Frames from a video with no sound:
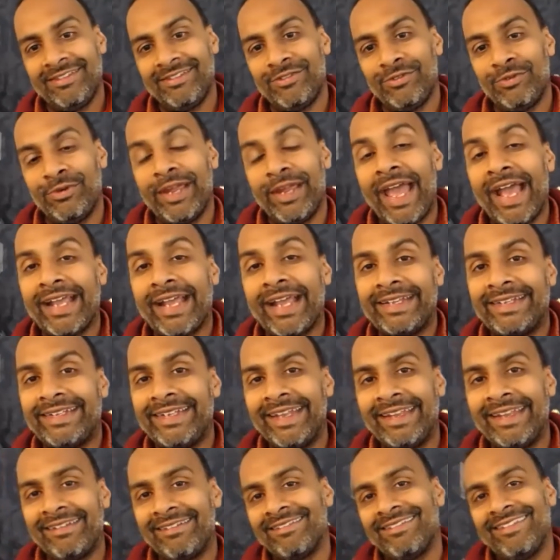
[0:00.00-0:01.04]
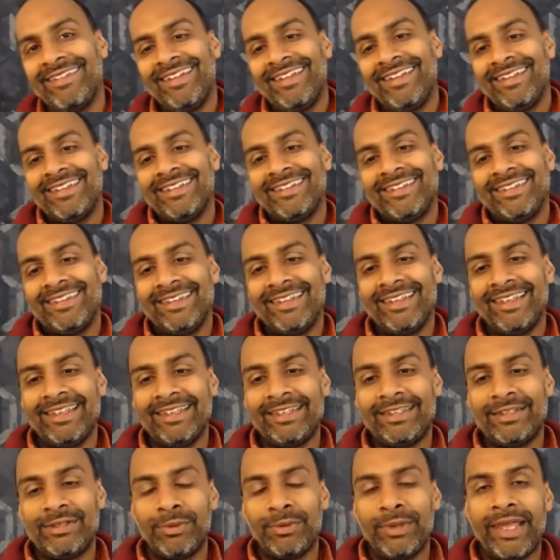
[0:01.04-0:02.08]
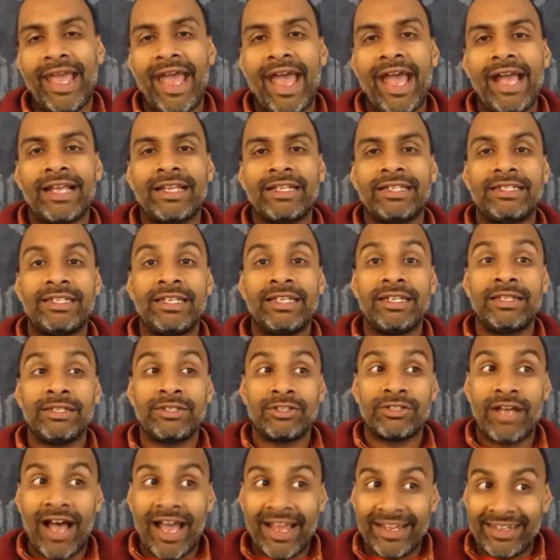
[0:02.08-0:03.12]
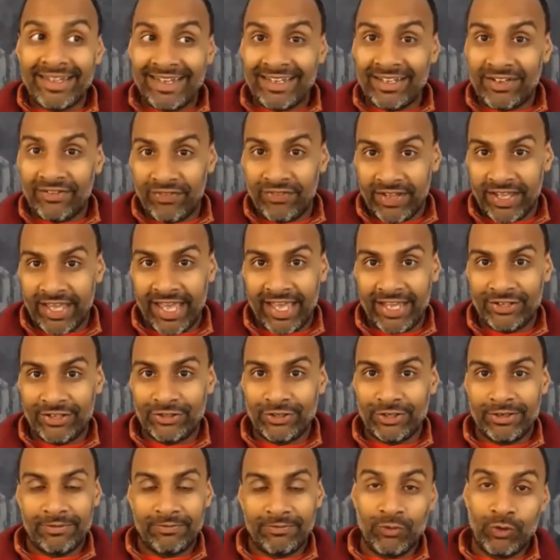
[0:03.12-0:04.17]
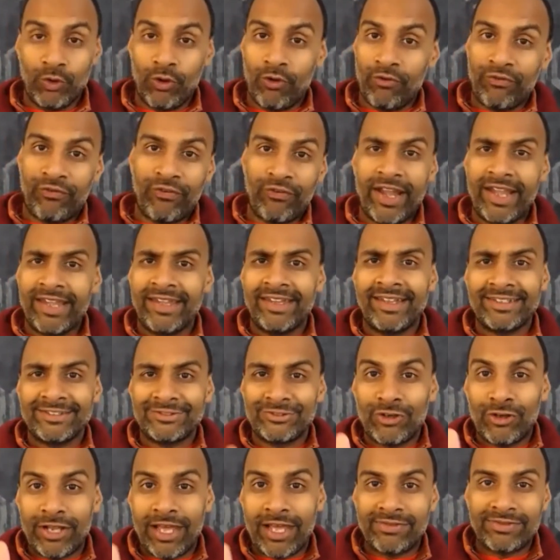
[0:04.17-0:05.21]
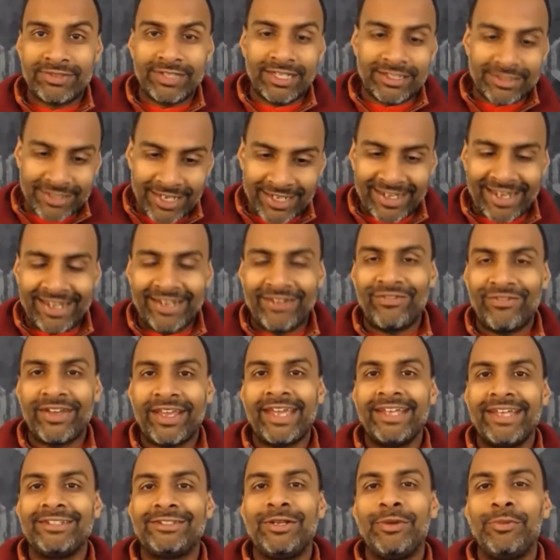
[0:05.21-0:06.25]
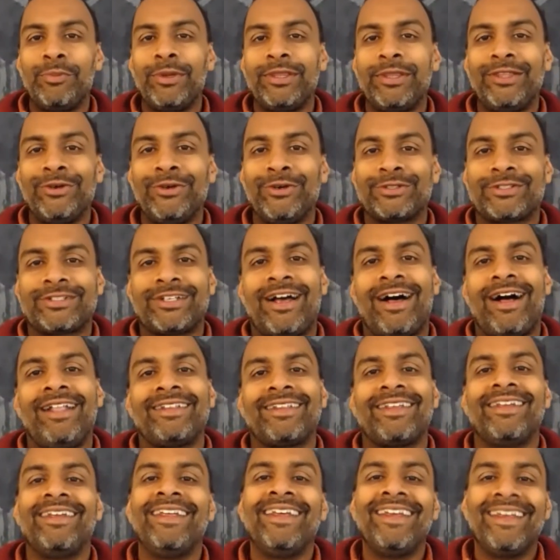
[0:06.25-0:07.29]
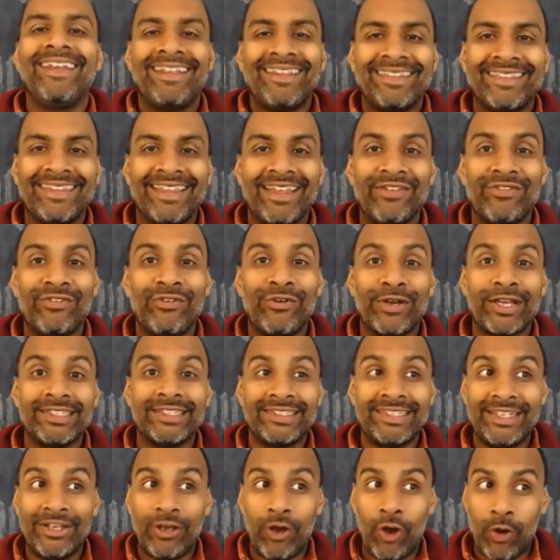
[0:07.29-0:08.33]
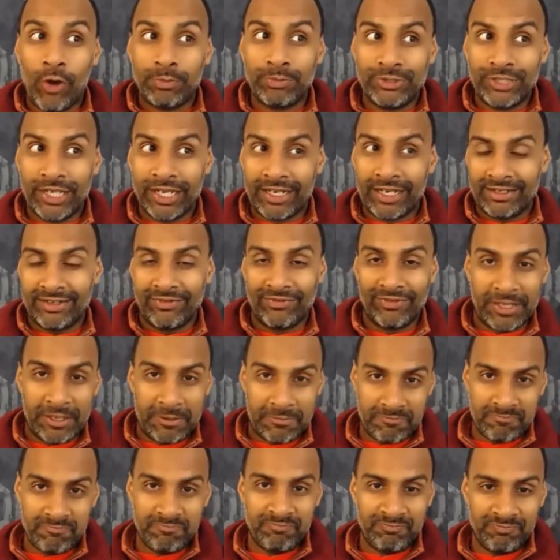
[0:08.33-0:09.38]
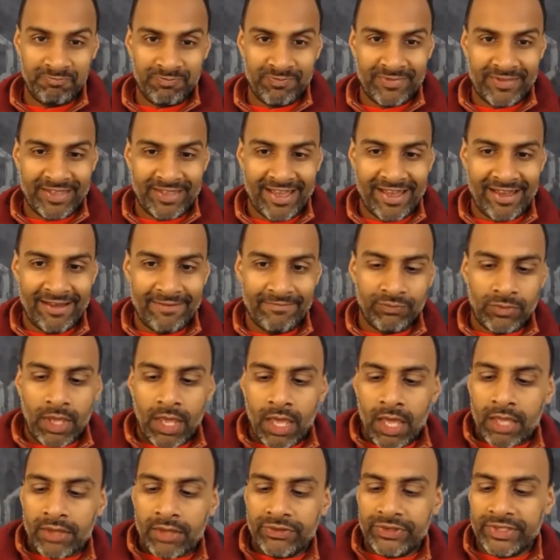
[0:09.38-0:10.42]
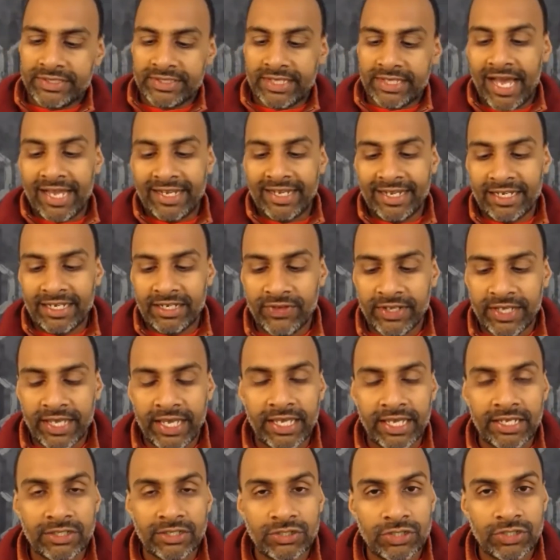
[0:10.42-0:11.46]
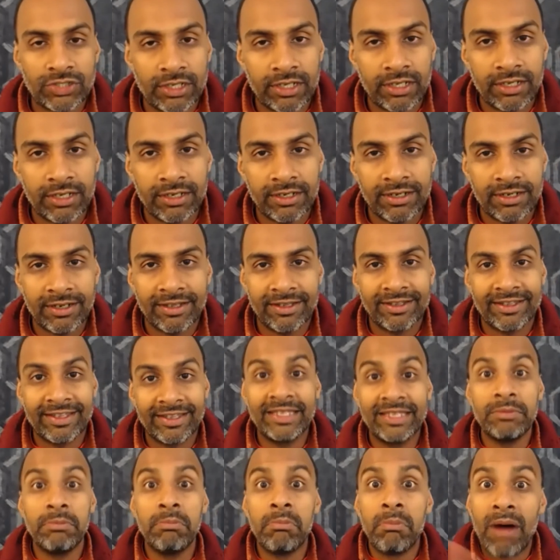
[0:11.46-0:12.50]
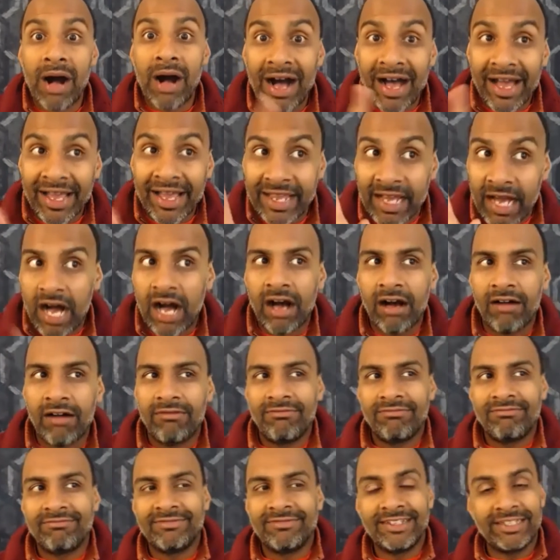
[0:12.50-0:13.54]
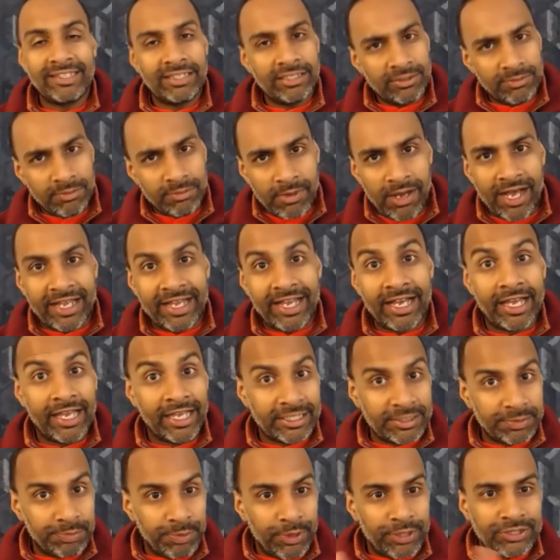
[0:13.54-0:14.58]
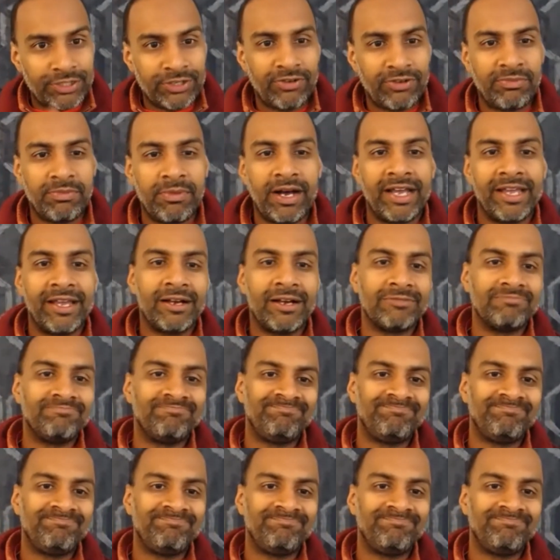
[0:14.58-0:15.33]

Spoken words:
Reaction. This reaction is called identification. Your friend does not have such identification with your child, therefore can see objectively. Yeah? This identification is Maya. This is Maya, expression of Maya.